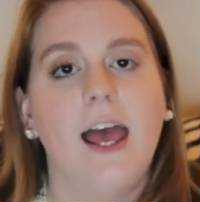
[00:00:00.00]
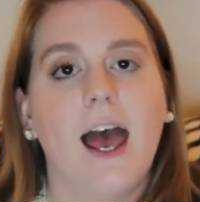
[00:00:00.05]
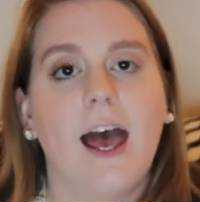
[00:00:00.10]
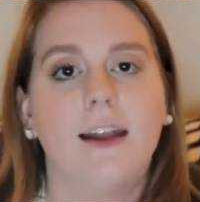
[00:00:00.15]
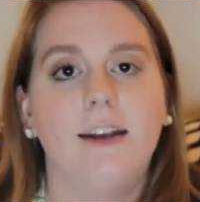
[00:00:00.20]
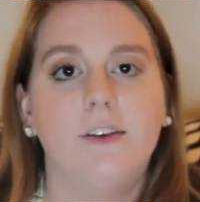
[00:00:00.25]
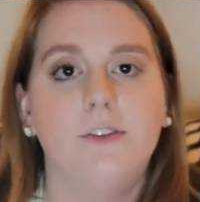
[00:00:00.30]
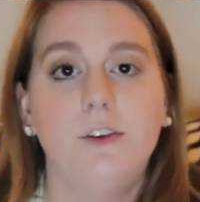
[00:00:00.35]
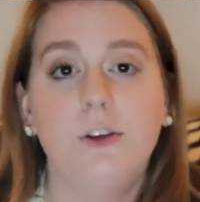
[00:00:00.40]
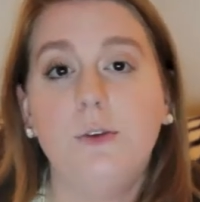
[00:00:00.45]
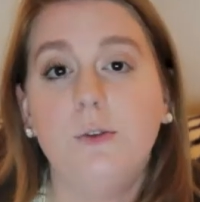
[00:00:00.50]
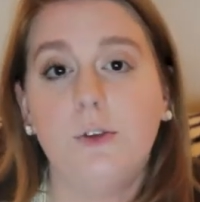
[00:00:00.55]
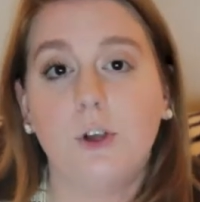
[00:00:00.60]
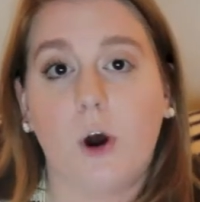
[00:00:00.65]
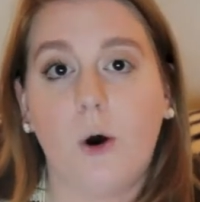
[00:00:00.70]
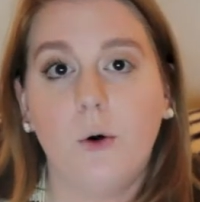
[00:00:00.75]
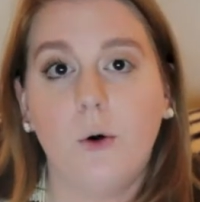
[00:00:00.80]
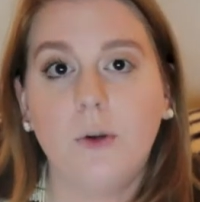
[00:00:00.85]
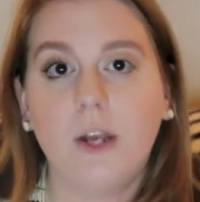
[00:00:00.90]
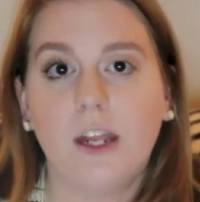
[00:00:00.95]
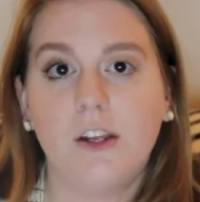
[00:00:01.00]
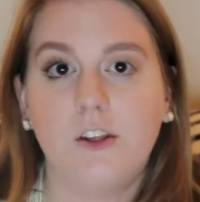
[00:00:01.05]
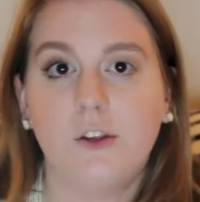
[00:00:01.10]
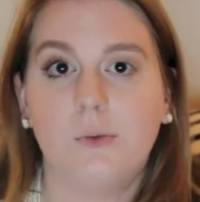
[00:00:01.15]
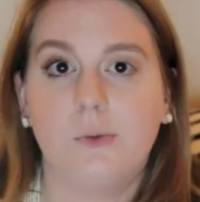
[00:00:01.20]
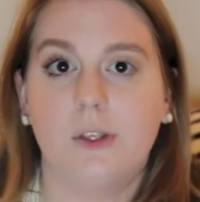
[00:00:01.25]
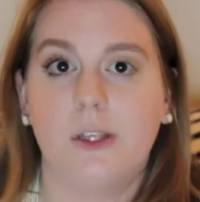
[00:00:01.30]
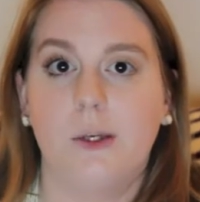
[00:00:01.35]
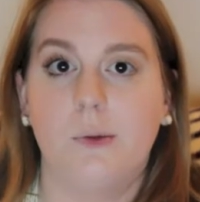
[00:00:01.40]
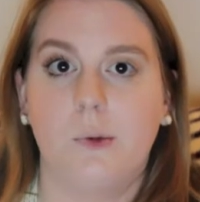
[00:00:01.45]
And if you don't and you
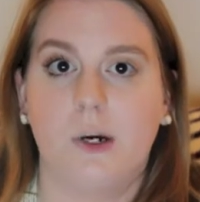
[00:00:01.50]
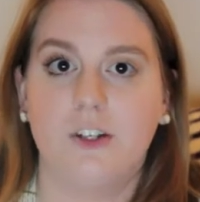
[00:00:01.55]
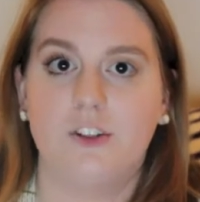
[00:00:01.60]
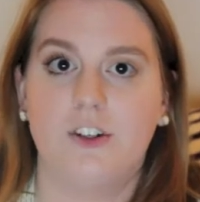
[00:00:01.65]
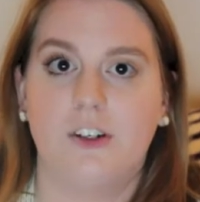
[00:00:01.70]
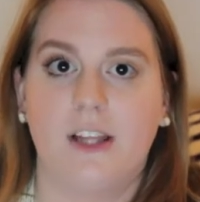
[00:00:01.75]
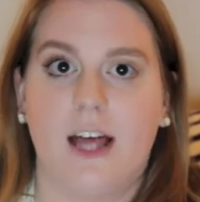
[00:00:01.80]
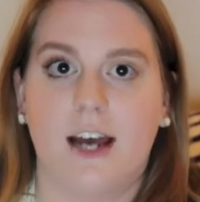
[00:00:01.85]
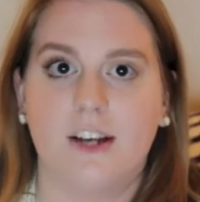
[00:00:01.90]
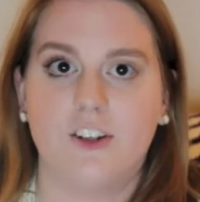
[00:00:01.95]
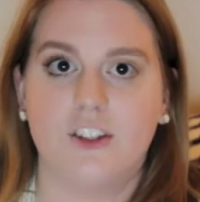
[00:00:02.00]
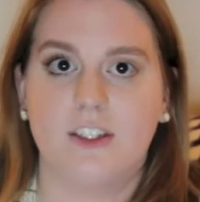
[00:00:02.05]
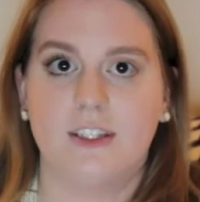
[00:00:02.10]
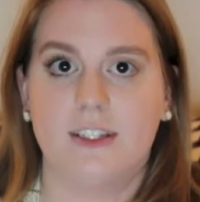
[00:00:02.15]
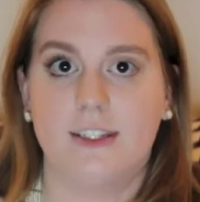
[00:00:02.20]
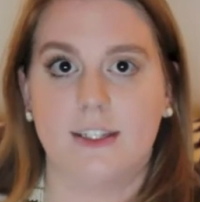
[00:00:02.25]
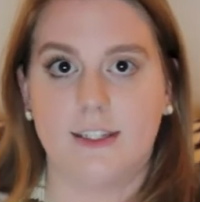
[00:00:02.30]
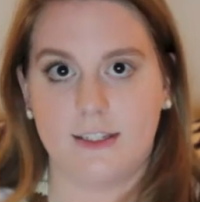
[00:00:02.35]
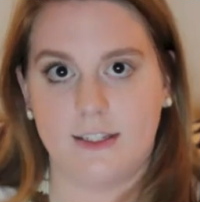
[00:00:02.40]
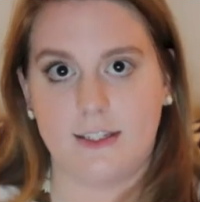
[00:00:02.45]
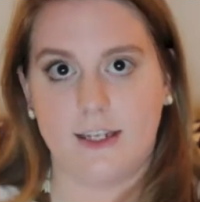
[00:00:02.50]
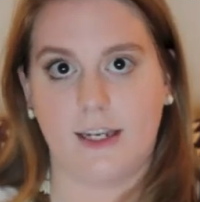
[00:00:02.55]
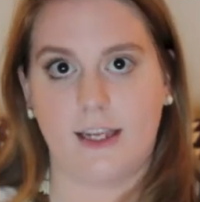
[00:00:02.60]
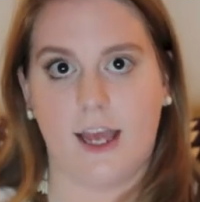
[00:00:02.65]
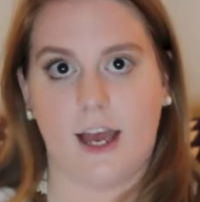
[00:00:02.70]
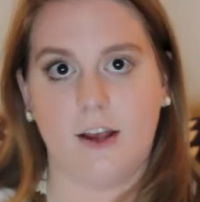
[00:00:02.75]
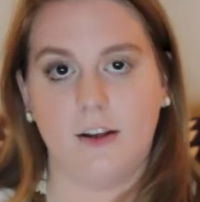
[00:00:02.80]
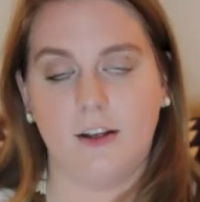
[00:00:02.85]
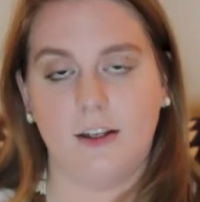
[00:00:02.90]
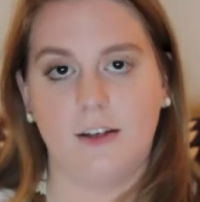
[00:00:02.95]
really want your lashes to stick
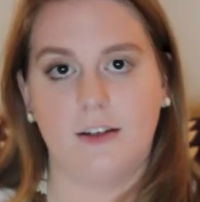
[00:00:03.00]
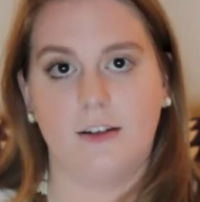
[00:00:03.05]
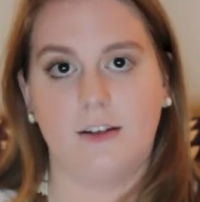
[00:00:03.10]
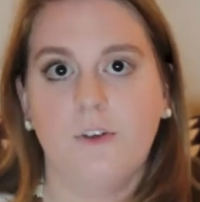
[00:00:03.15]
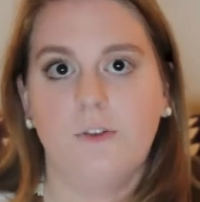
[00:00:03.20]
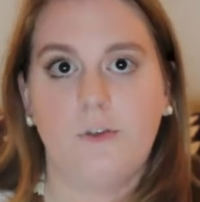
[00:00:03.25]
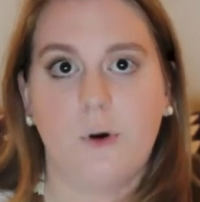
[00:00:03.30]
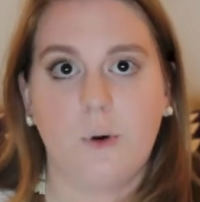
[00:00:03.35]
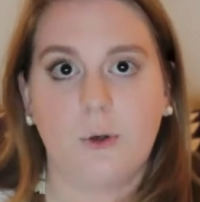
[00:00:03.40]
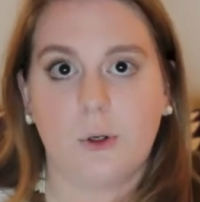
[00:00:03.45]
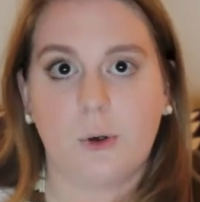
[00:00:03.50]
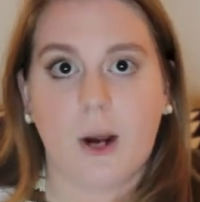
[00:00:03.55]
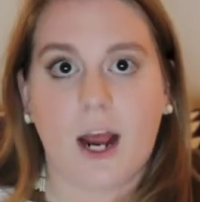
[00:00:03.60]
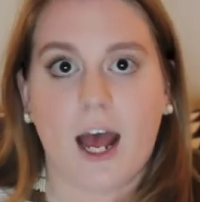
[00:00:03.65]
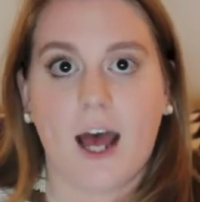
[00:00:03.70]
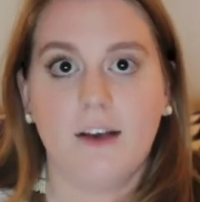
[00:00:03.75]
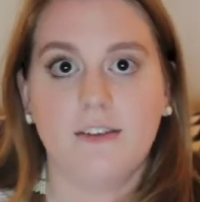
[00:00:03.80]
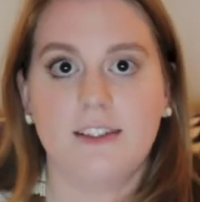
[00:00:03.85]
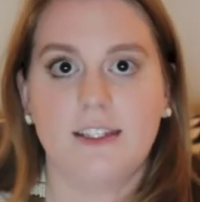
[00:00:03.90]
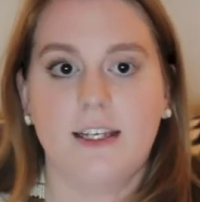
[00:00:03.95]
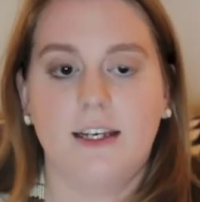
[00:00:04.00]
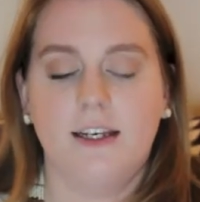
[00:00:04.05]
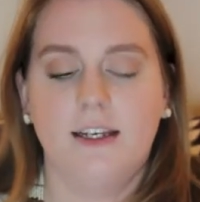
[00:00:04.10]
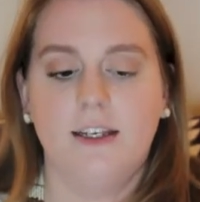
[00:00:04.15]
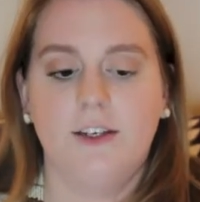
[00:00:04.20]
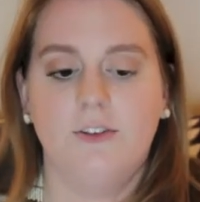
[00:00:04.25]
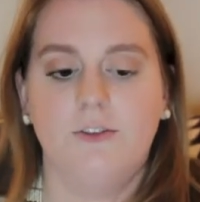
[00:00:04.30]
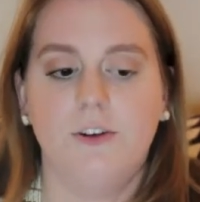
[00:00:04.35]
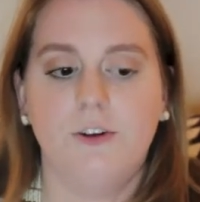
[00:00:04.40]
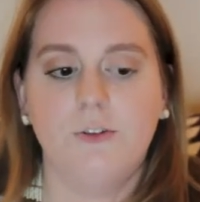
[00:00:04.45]
out in photographs,
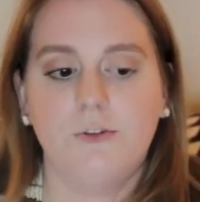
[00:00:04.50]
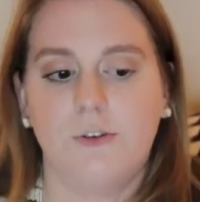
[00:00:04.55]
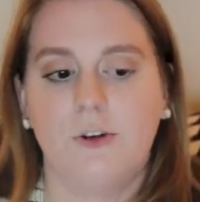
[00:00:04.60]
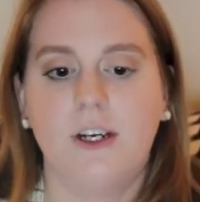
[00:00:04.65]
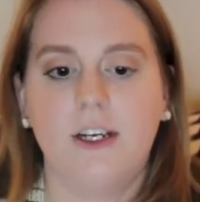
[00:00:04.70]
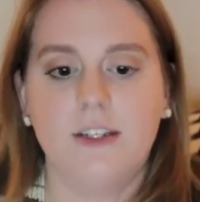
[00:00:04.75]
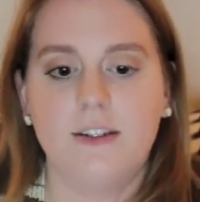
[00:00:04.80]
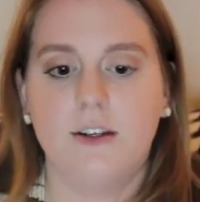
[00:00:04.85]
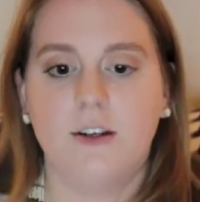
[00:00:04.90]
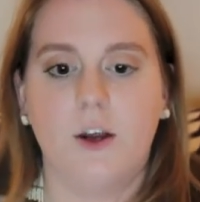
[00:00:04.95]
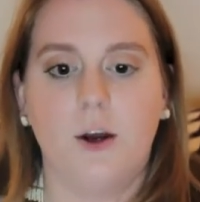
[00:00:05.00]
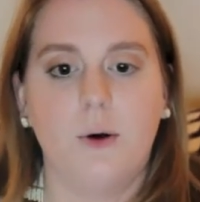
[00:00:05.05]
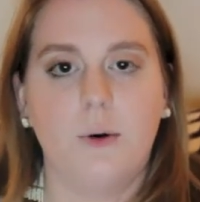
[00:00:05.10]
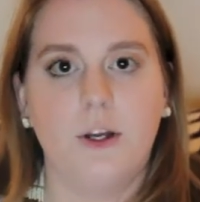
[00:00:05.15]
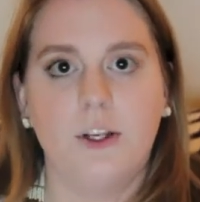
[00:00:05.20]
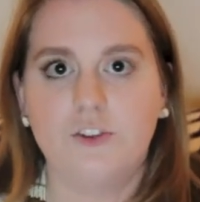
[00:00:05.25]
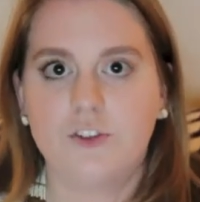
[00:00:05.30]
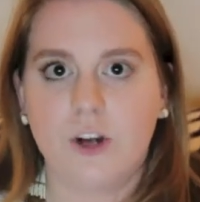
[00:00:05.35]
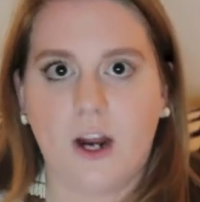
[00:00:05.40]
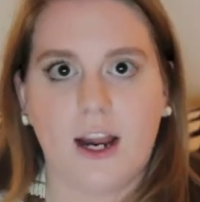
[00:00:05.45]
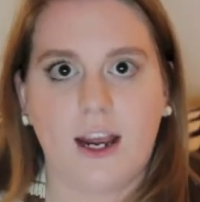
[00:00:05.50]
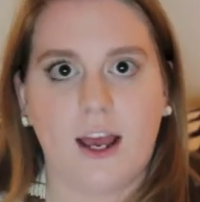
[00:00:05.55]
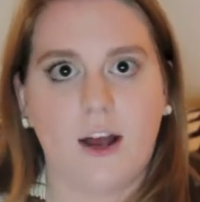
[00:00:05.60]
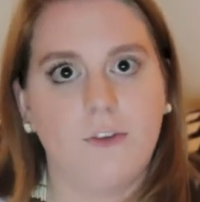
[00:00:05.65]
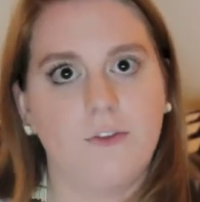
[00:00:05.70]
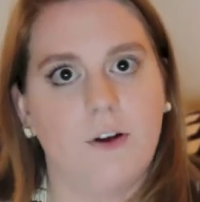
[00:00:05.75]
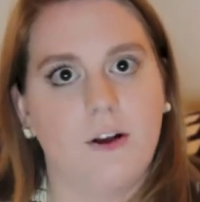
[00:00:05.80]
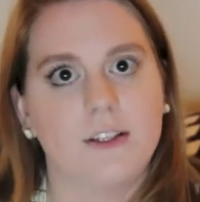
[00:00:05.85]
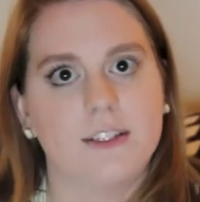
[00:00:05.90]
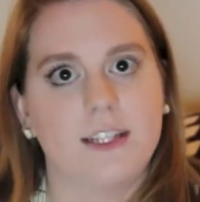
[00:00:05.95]
feel free to go and try
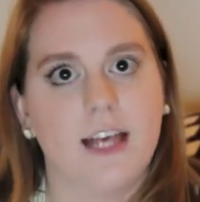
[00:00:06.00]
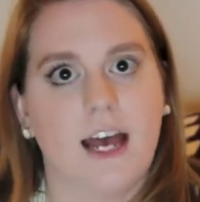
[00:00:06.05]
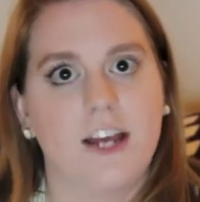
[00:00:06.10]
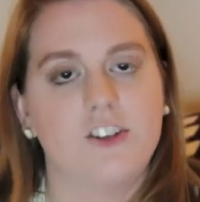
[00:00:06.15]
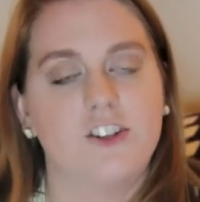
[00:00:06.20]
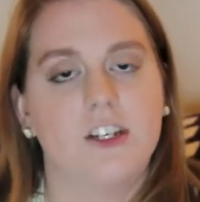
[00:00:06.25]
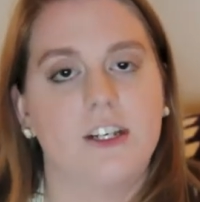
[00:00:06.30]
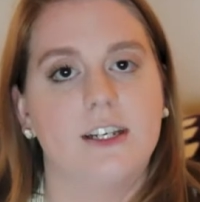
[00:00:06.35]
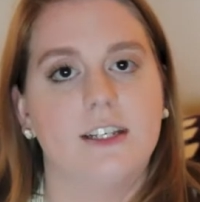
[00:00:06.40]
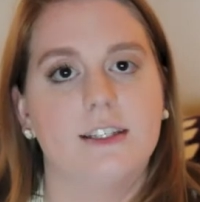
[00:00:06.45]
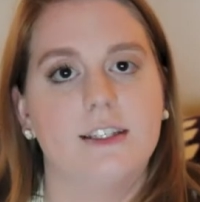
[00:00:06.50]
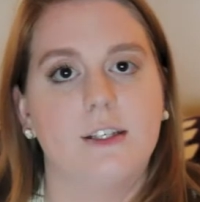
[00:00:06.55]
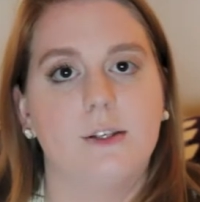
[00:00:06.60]
out false lashes.